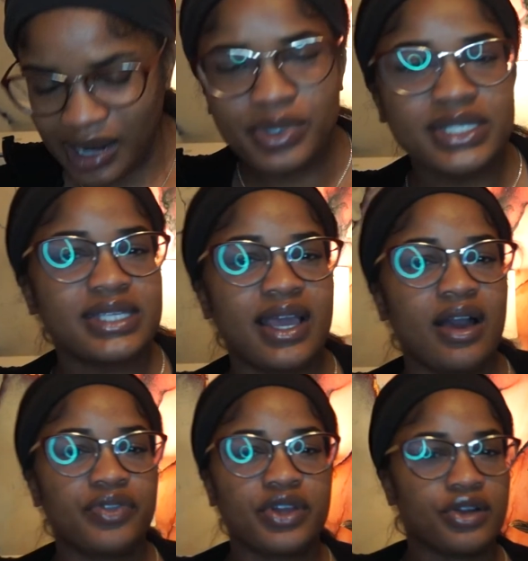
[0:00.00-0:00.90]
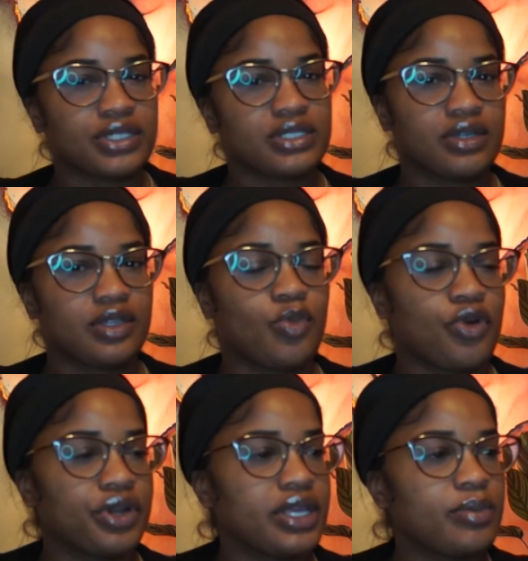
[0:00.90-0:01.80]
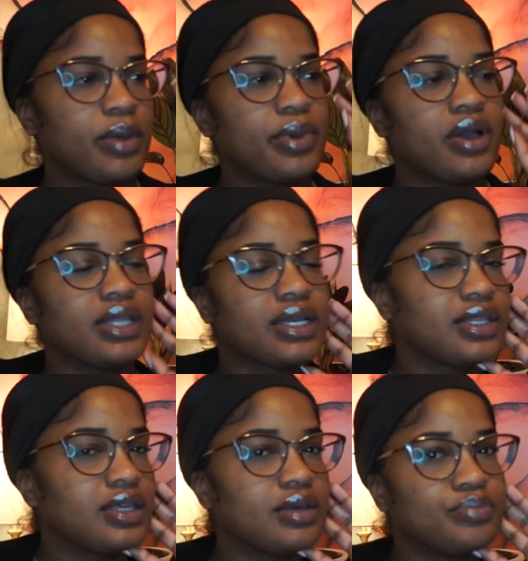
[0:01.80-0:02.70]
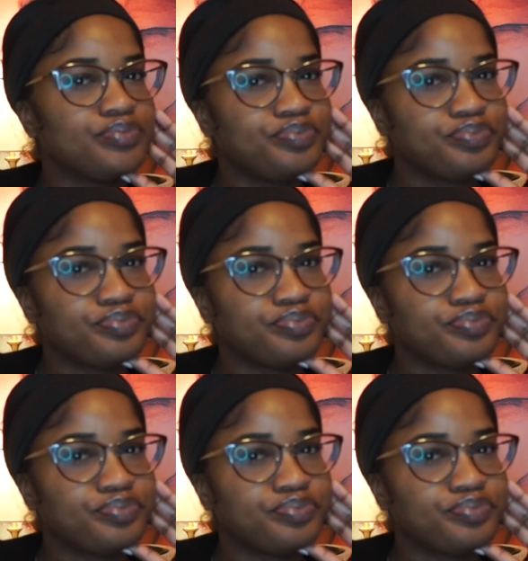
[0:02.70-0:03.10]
i'm gonna see how the curtains look in the morning maybe i'll like them